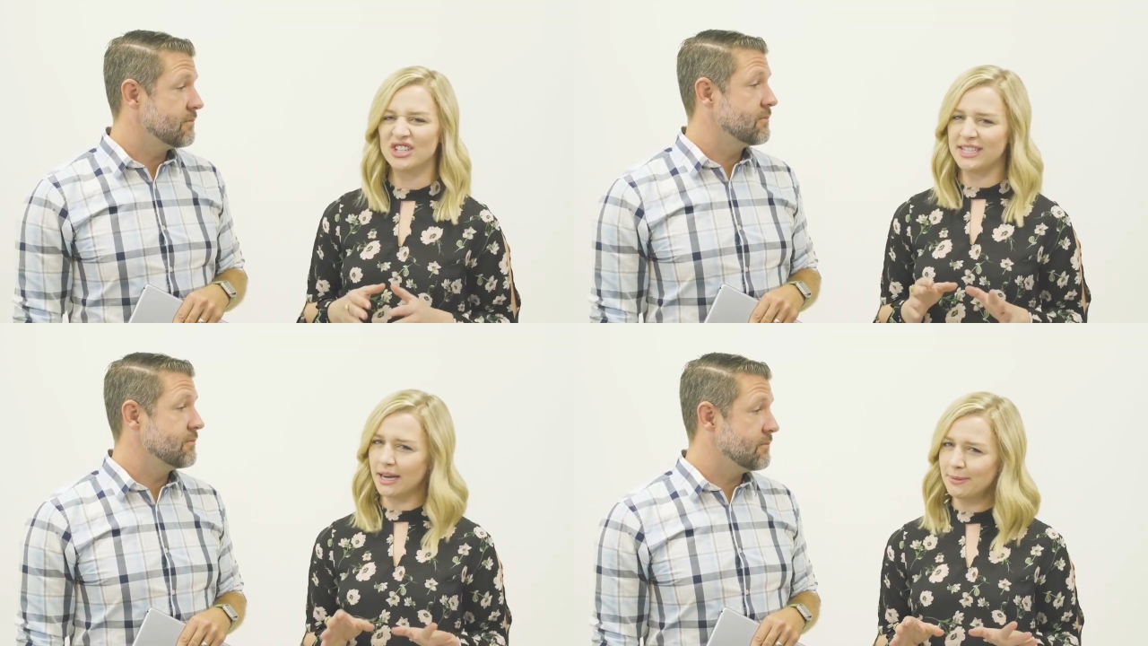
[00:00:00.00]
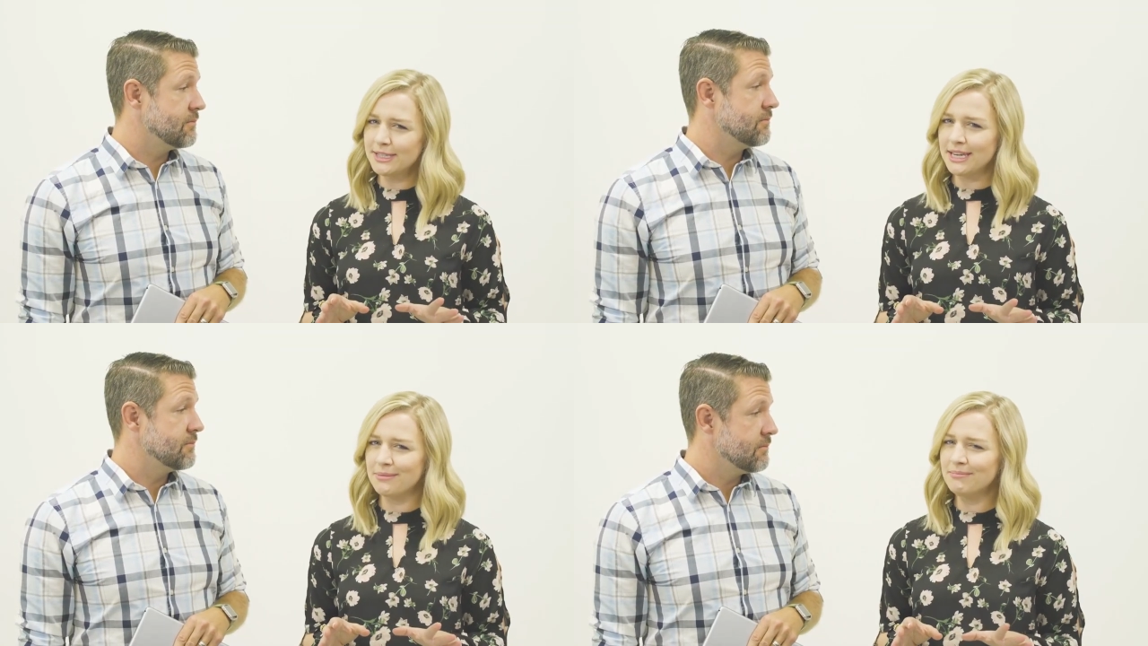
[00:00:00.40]
Speaker 1: I just set up
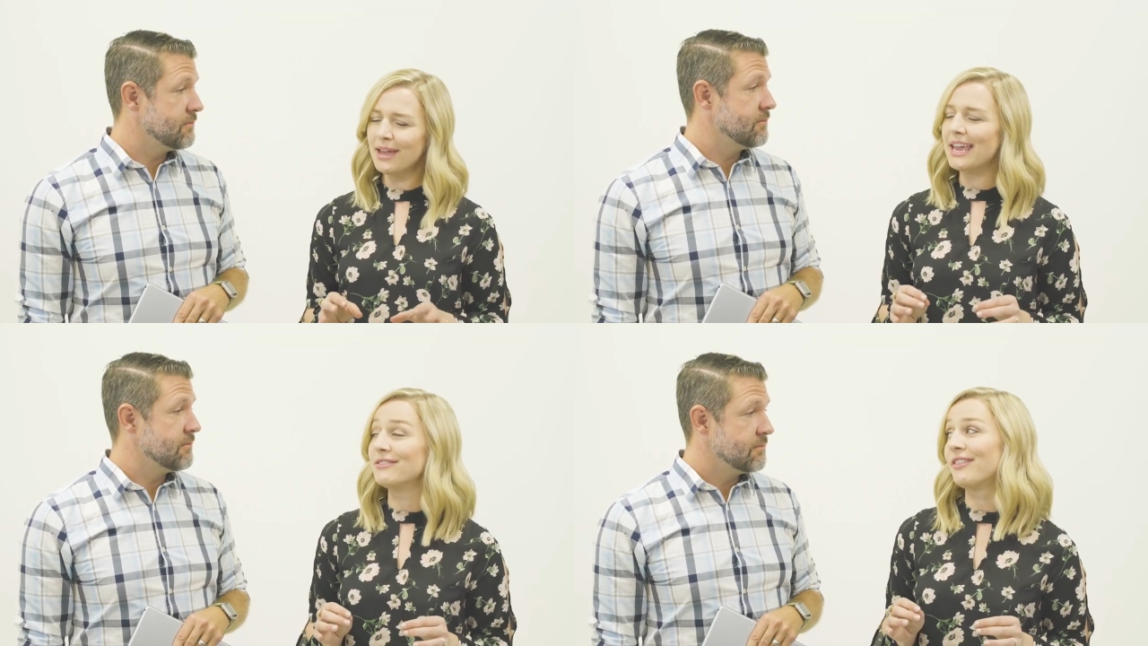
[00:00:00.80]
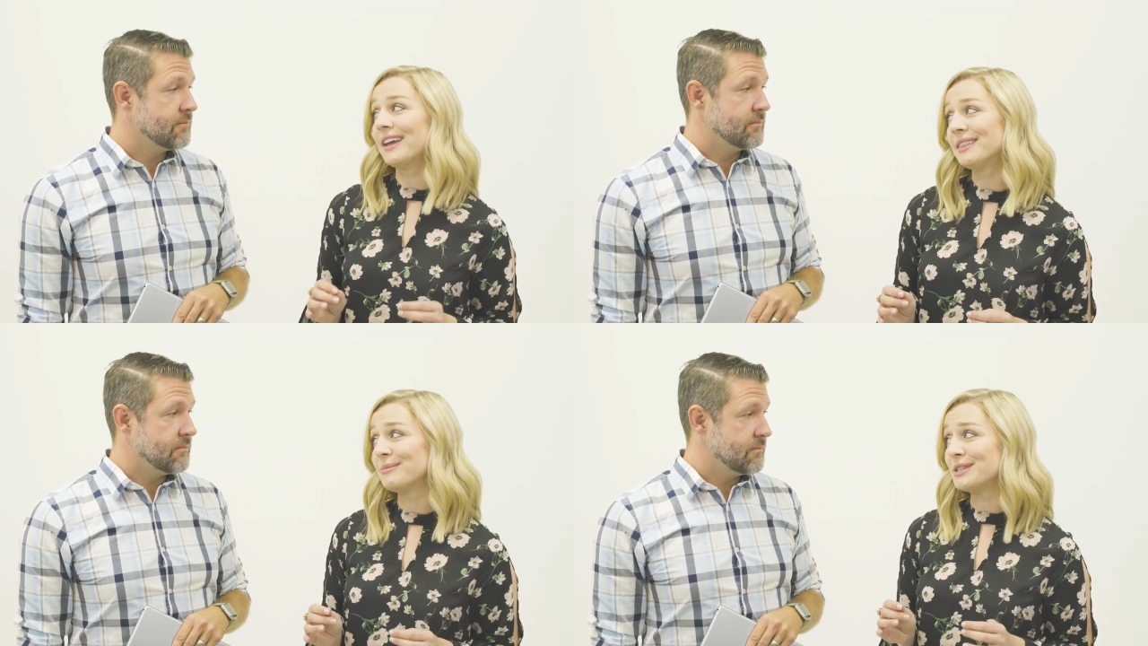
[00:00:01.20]
the team,
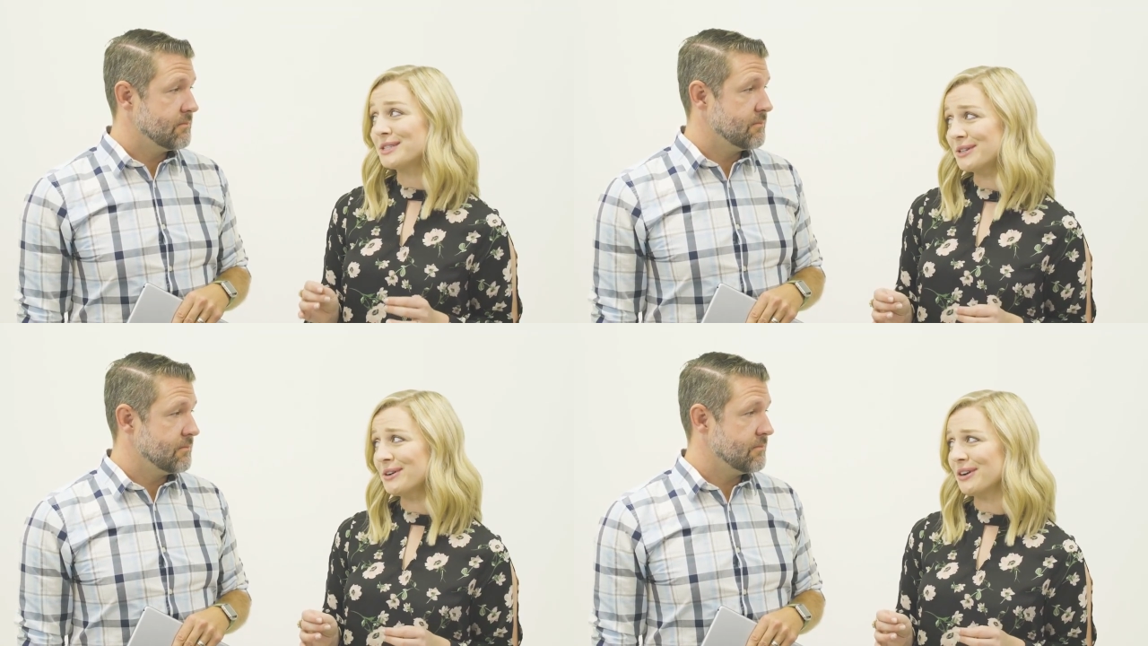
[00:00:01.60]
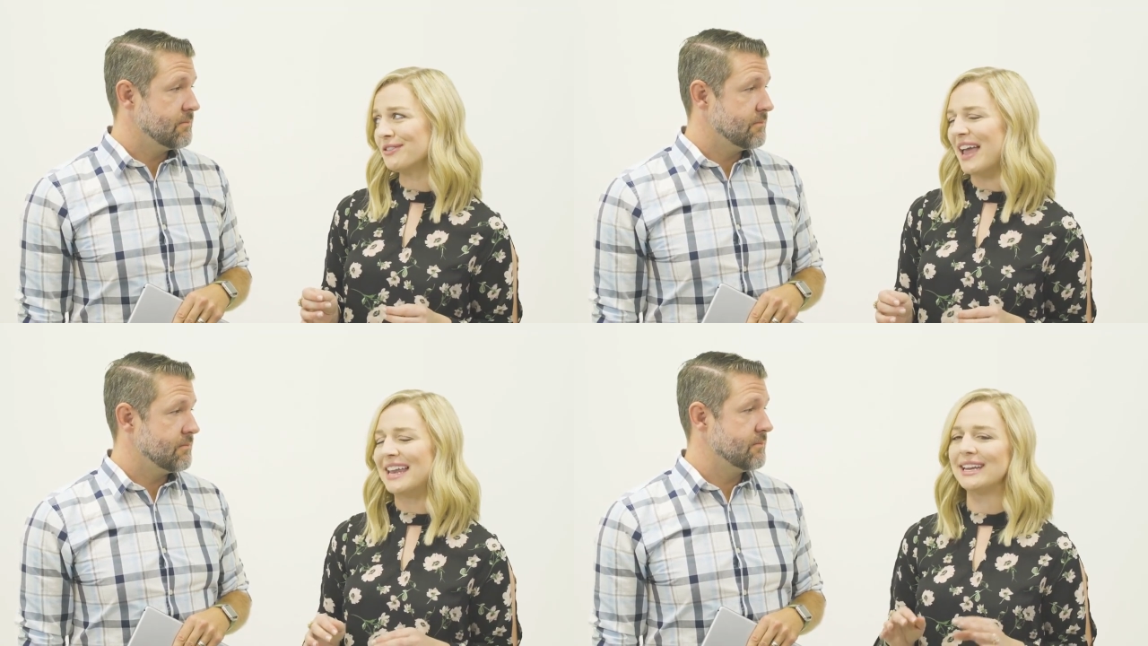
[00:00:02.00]
invite them to
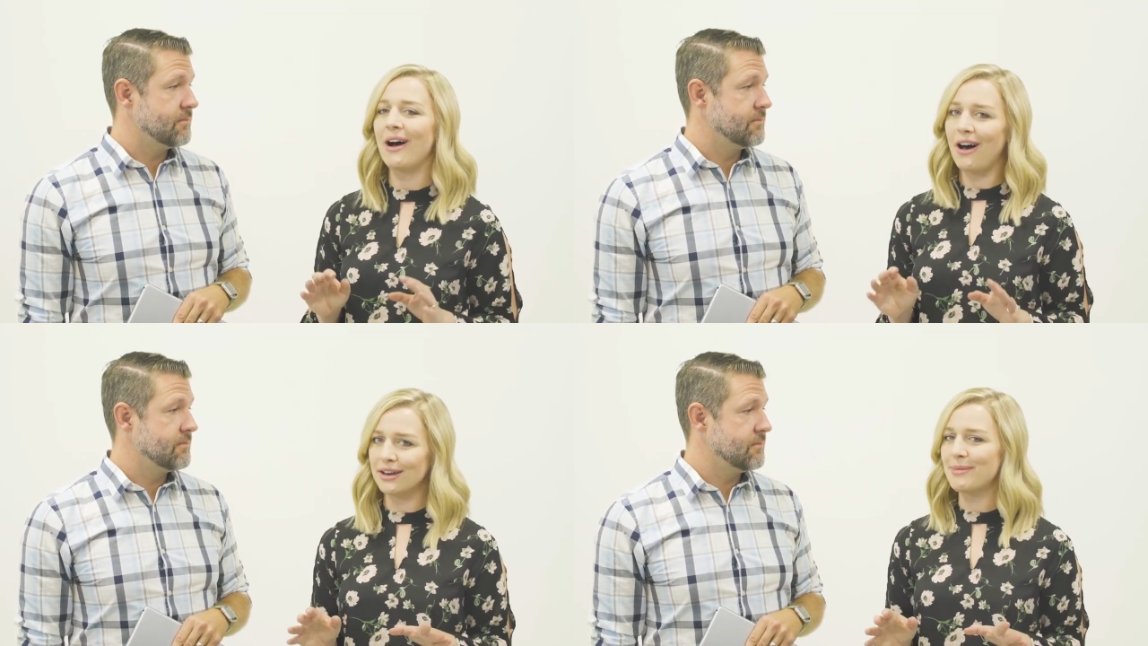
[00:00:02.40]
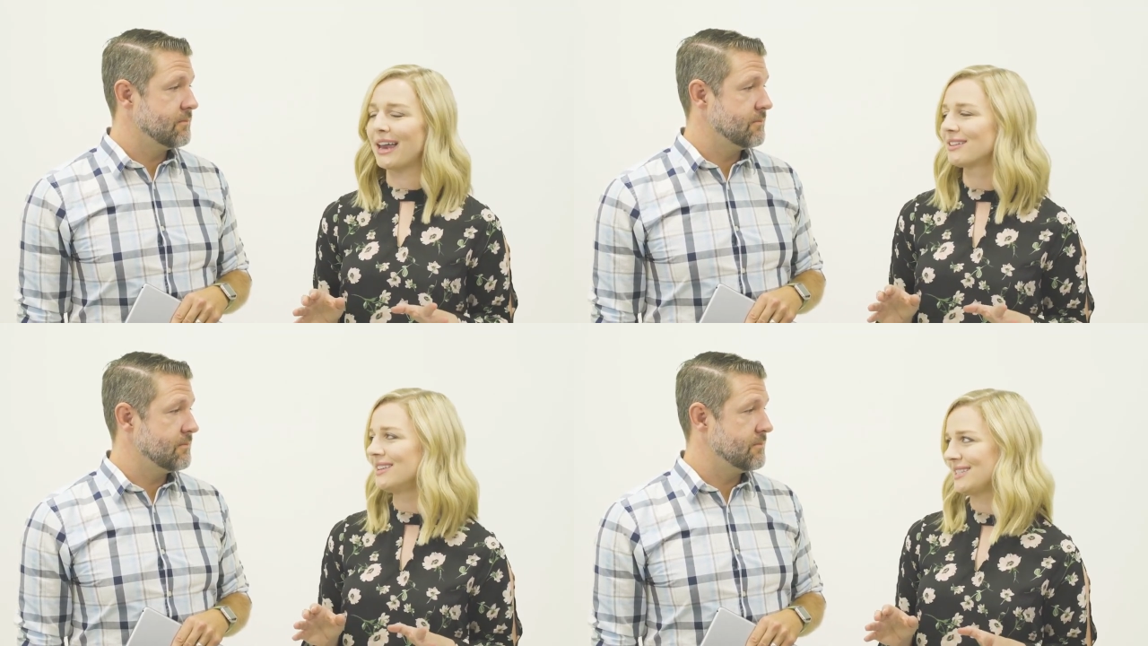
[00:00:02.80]
serve, and it
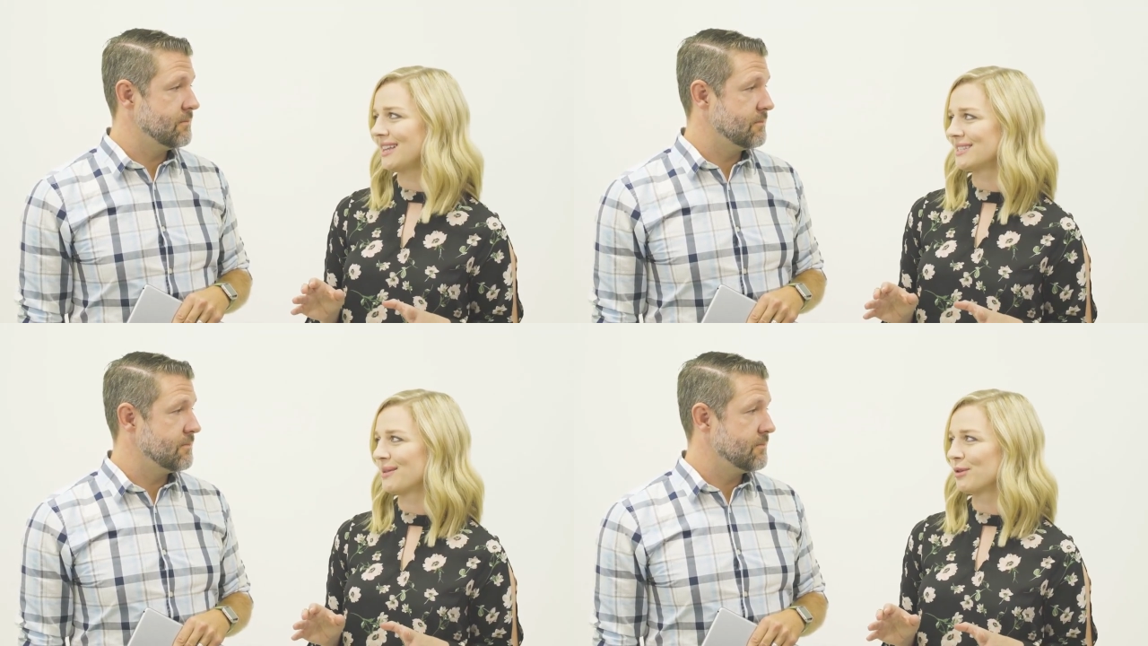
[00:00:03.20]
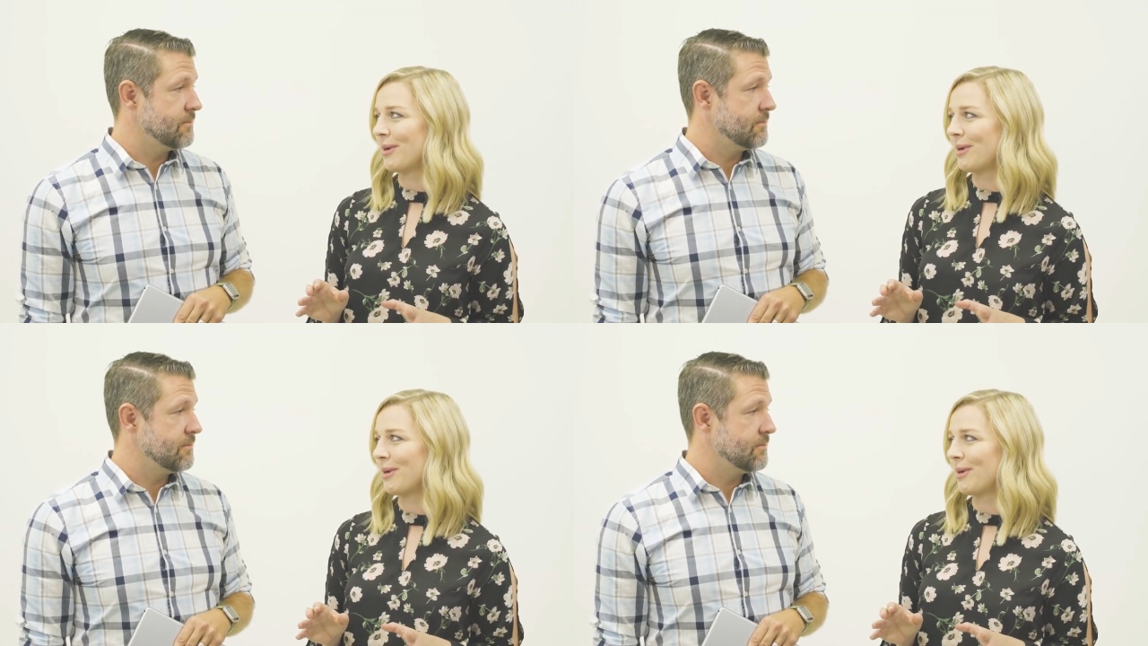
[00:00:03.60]
automatically sends them